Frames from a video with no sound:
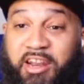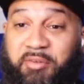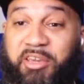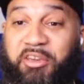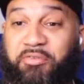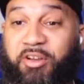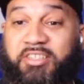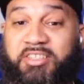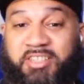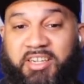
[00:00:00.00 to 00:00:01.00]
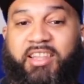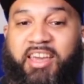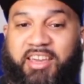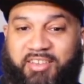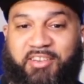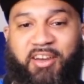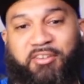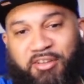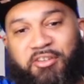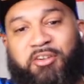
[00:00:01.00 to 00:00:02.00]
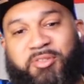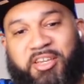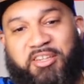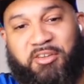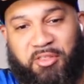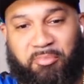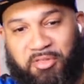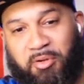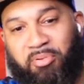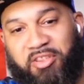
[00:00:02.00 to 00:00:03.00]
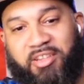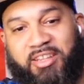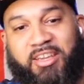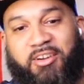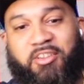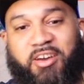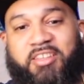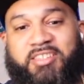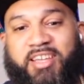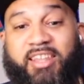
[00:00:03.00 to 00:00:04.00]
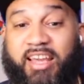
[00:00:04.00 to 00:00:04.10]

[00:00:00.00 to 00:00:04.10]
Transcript: did it make you feel to see, like, you know what I'm saying? The Brother League on the other side,